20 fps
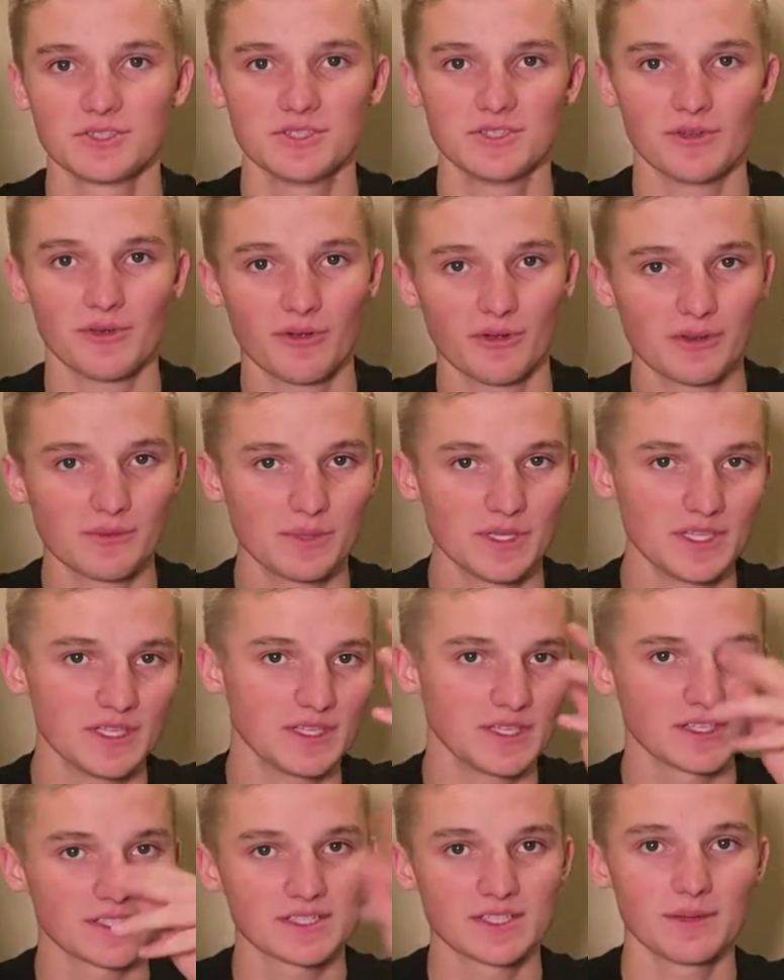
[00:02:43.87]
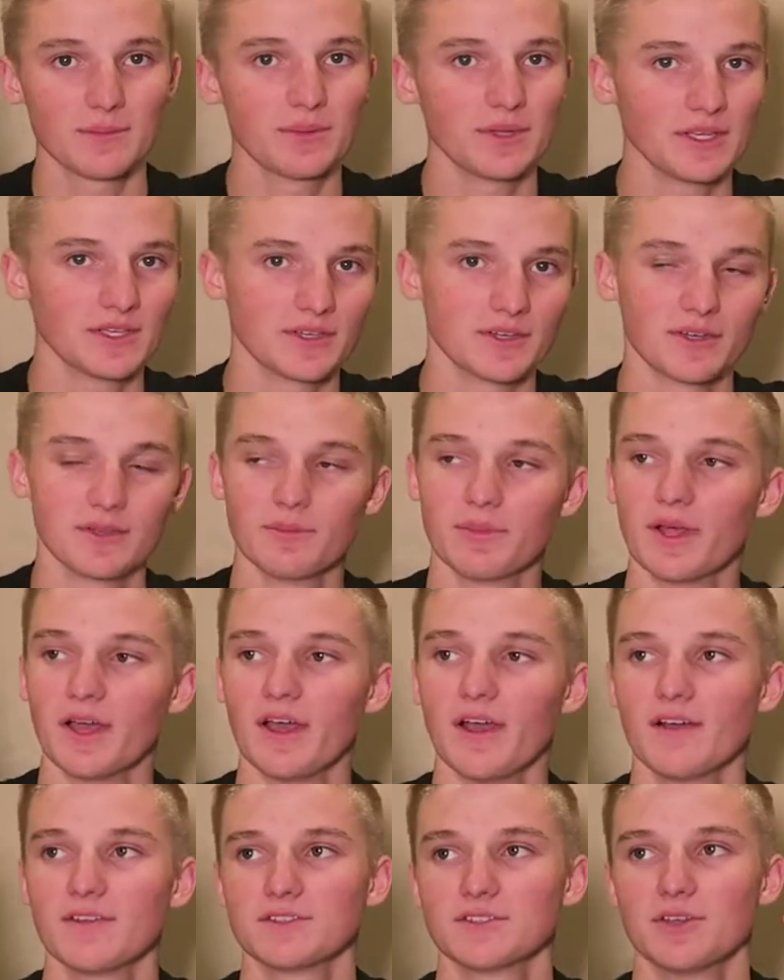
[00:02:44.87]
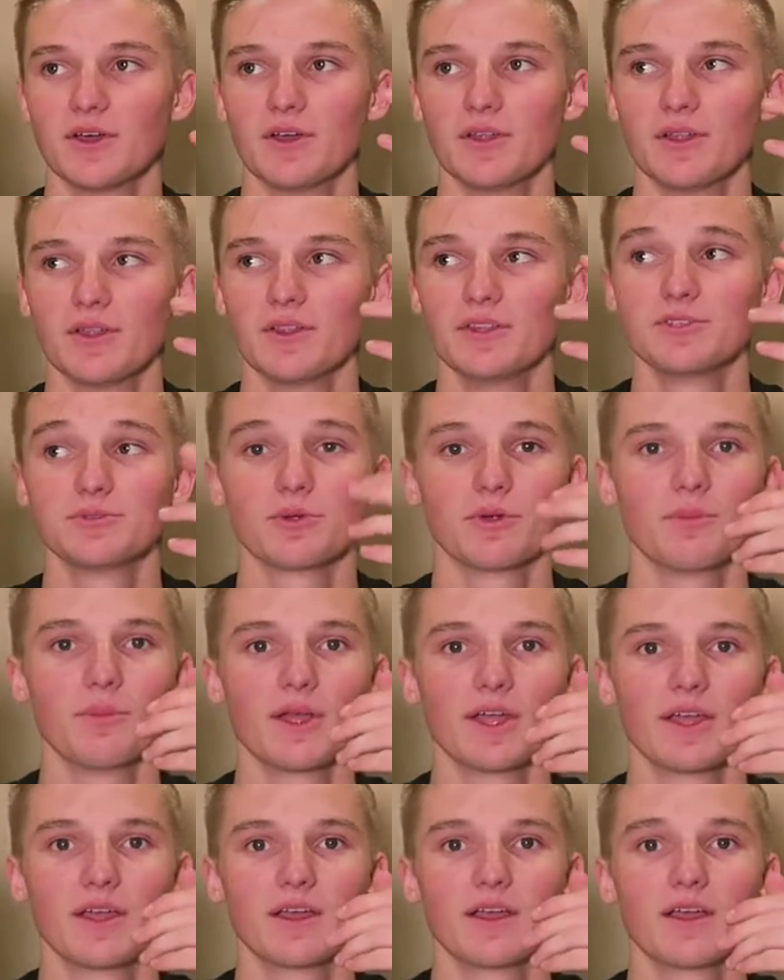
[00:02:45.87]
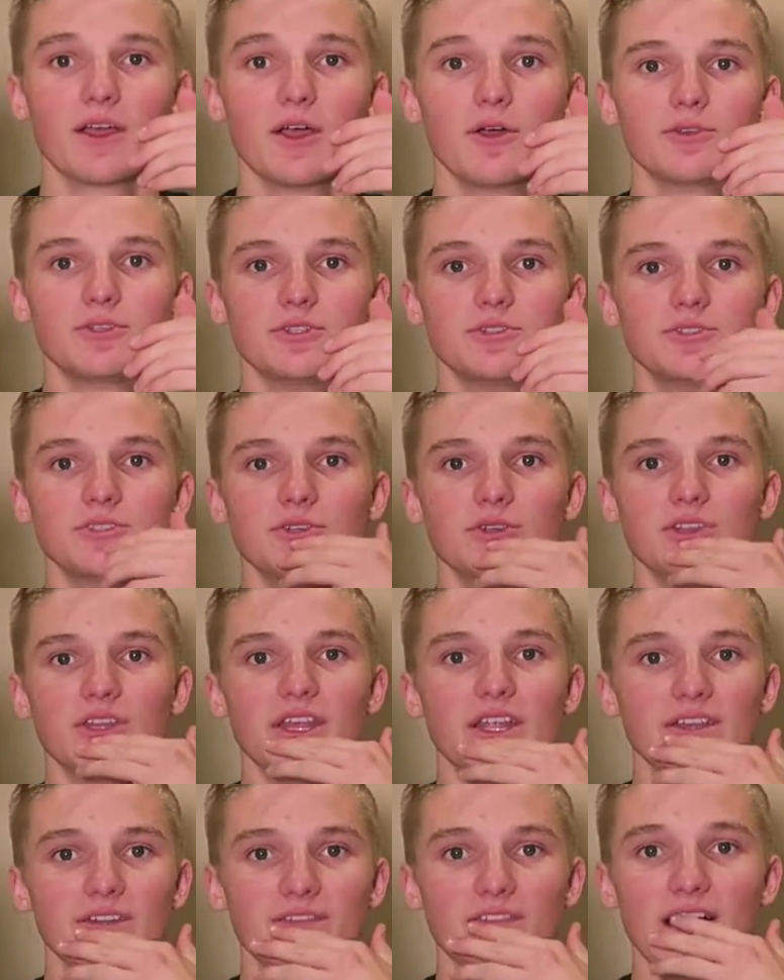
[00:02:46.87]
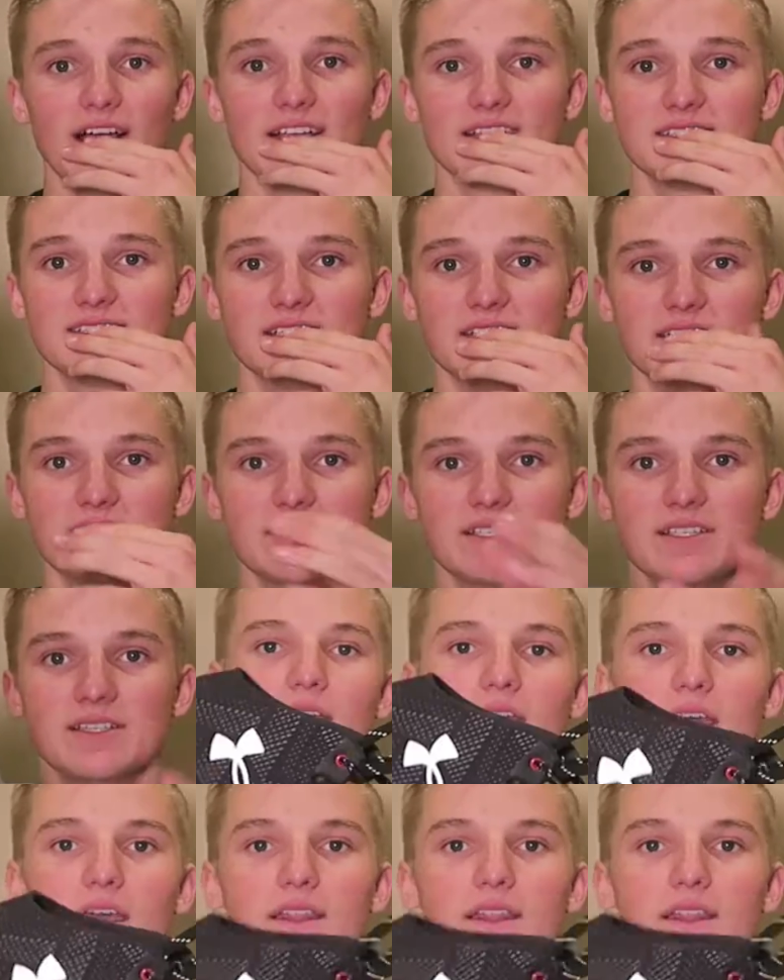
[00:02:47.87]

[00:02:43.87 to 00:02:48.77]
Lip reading: You don't want to be slipping during the playoffs. So these were my go-to shoe at the end of last season.